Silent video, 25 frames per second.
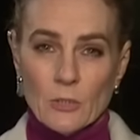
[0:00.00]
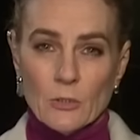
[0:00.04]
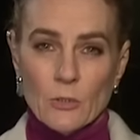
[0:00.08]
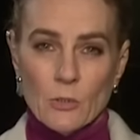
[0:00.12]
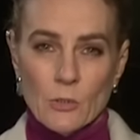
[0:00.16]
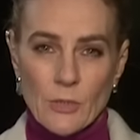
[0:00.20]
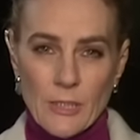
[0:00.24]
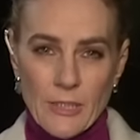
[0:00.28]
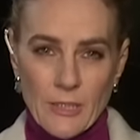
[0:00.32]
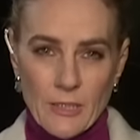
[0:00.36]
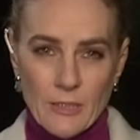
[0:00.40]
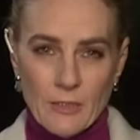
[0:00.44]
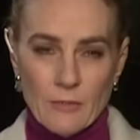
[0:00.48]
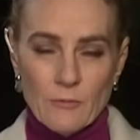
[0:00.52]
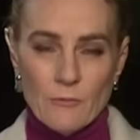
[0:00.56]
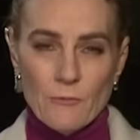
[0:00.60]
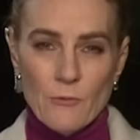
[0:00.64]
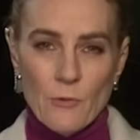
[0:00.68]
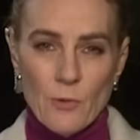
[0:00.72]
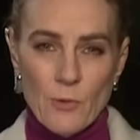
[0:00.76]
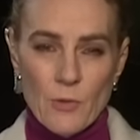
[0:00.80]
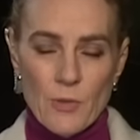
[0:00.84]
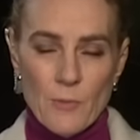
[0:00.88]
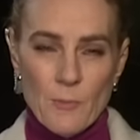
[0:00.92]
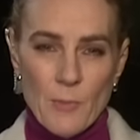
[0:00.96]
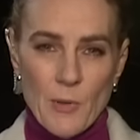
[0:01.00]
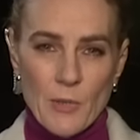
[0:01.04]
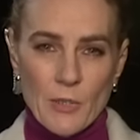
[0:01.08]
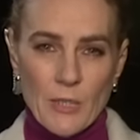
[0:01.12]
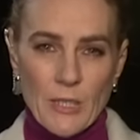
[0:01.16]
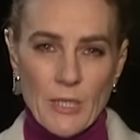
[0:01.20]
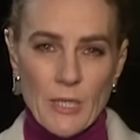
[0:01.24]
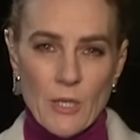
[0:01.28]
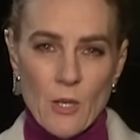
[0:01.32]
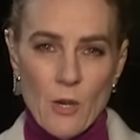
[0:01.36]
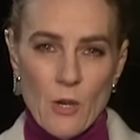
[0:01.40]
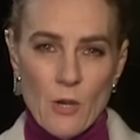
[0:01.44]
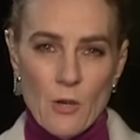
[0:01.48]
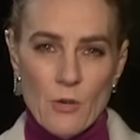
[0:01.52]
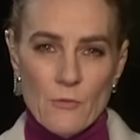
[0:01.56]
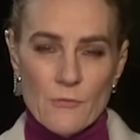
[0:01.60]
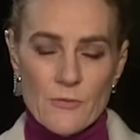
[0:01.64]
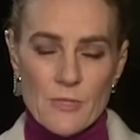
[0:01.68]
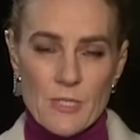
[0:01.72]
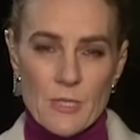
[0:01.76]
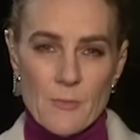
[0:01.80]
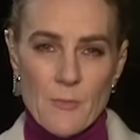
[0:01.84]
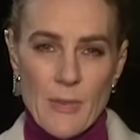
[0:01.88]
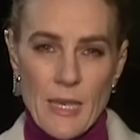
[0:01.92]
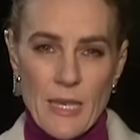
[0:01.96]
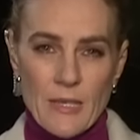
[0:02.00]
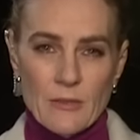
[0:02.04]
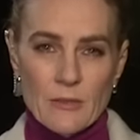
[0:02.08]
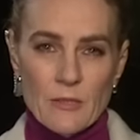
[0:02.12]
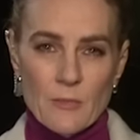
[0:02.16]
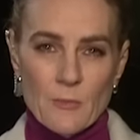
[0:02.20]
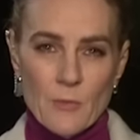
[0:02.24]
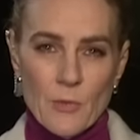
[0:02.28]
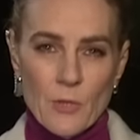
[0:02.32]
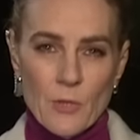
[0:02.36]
looking for the body of Samantha